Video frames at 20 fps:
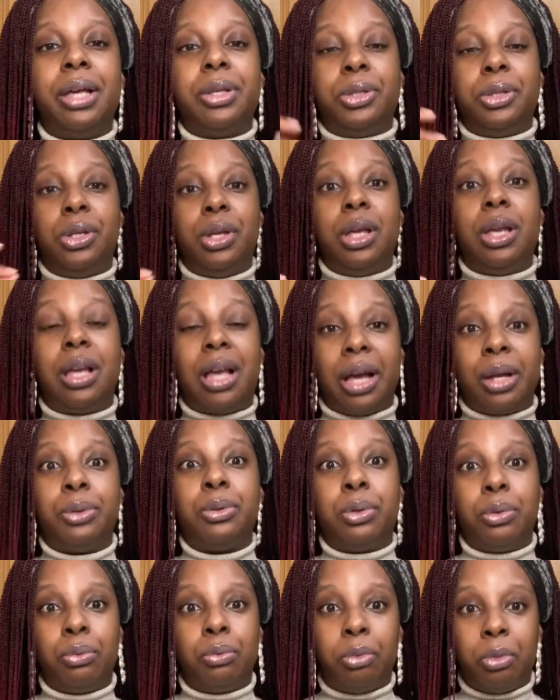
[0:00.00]
a
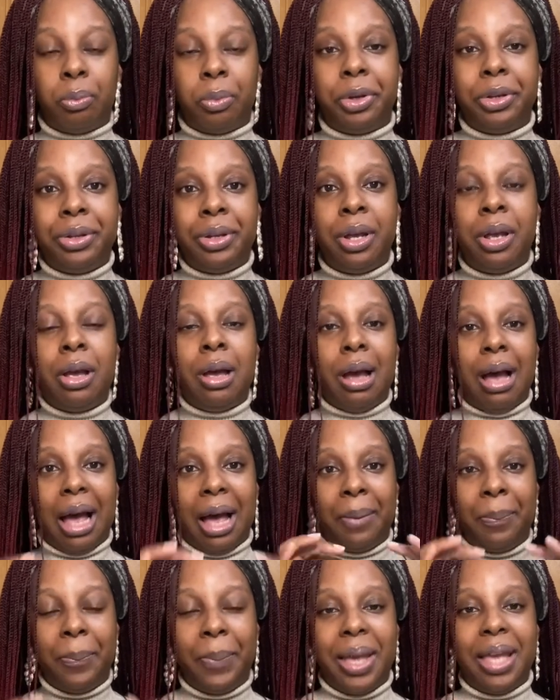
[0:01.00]
ugandan woman i
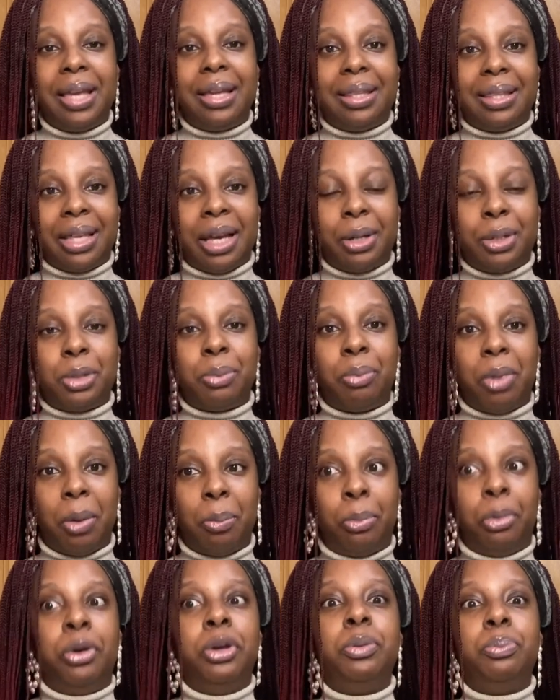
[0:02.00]
make that to my
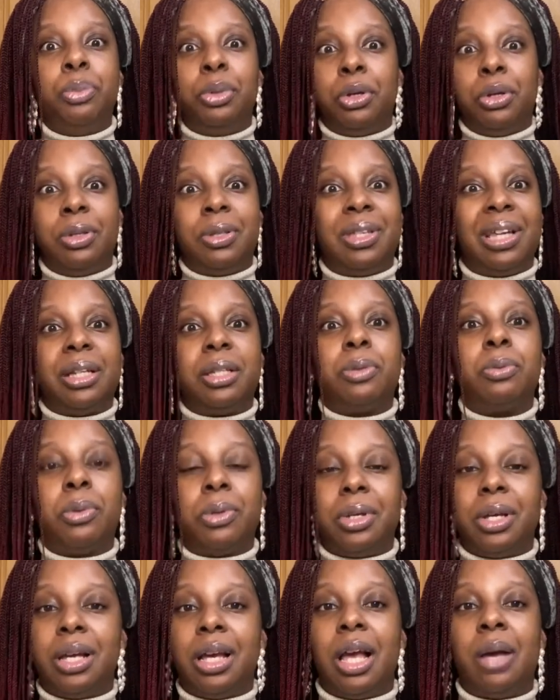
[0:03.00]
point because that's what
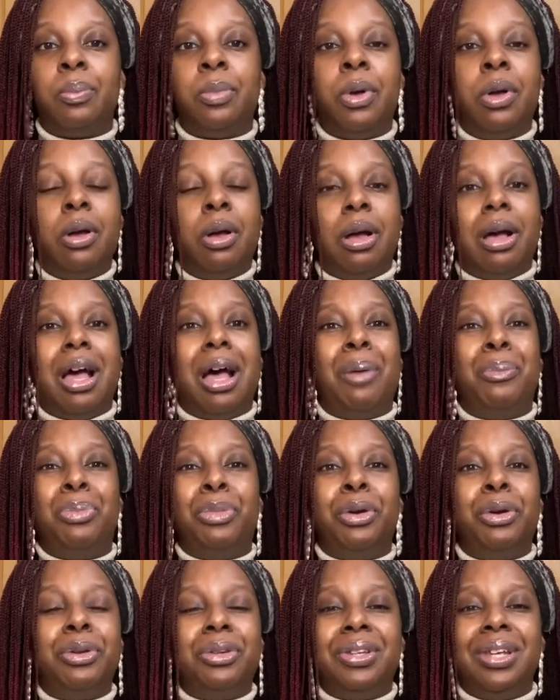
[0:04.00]
i am i'm
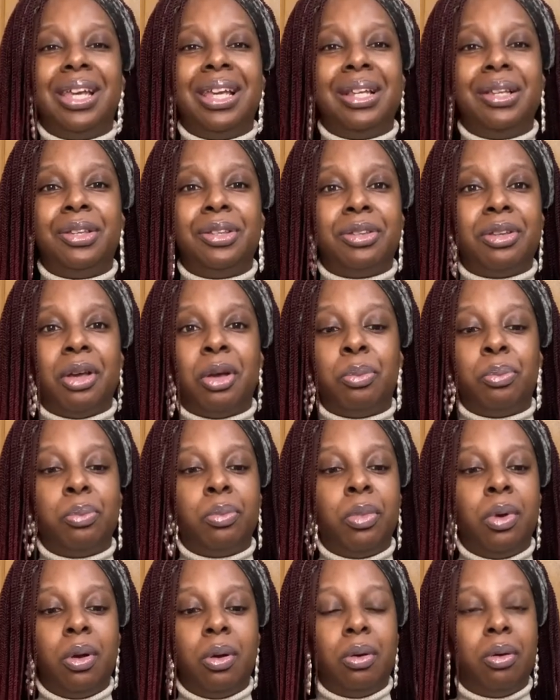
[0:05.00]
not in some
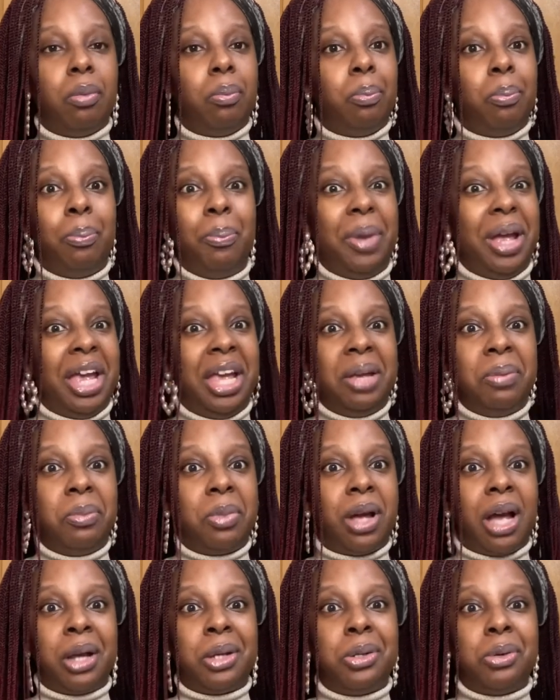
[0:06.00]
BAME
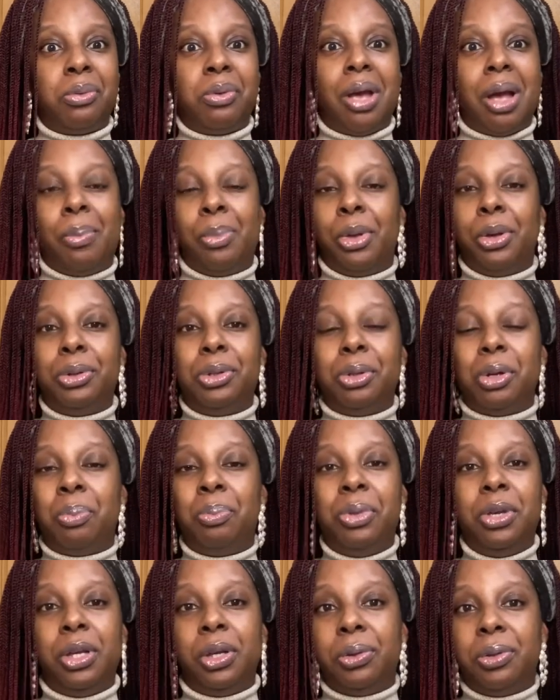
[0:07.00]
category i'm not a
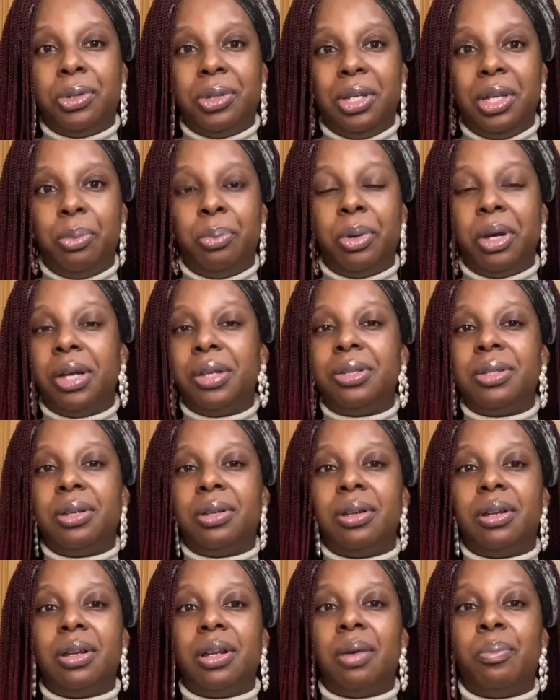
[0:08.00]
poc person
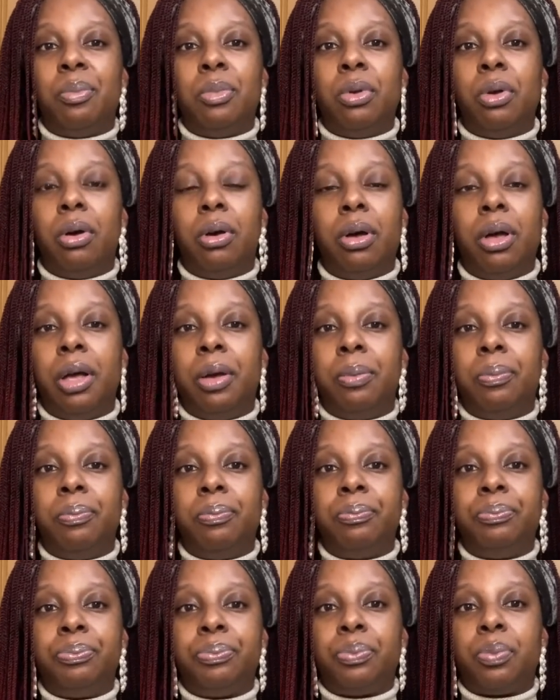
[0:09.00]
and i'm not um
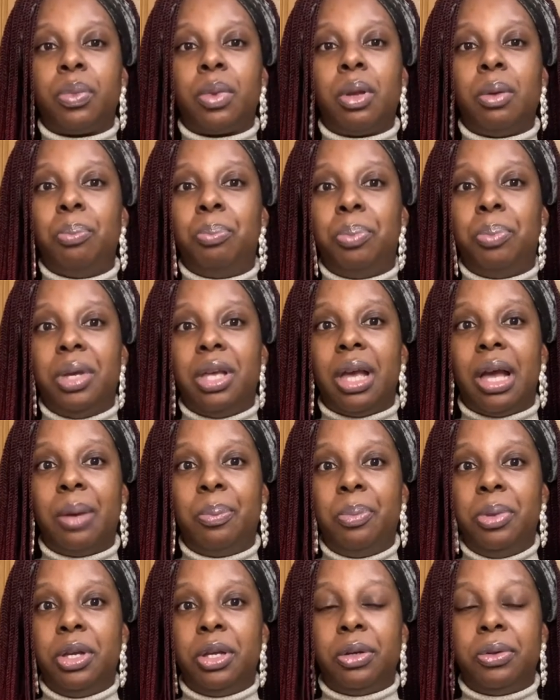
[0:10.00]

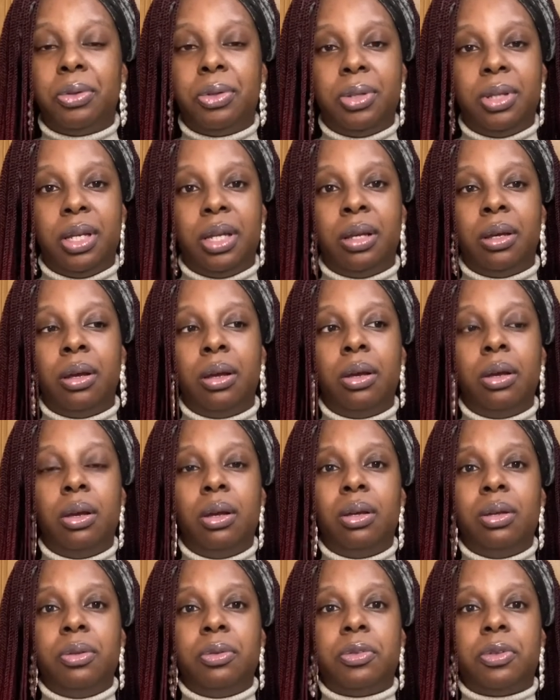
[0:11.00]
BIPOC.
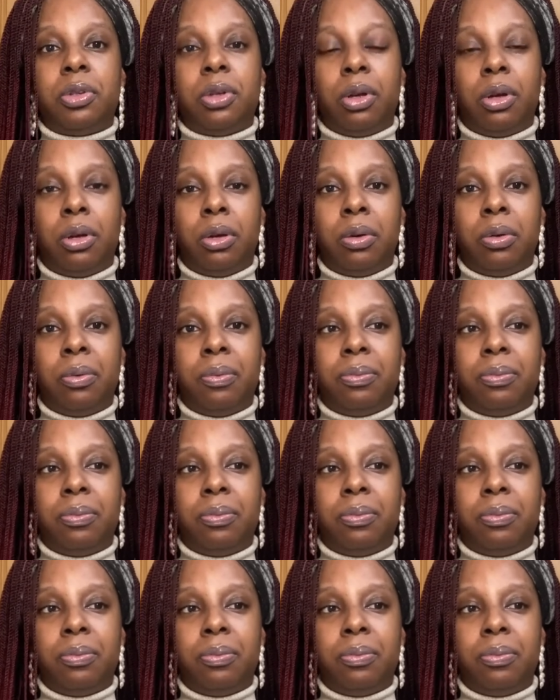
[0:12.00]
So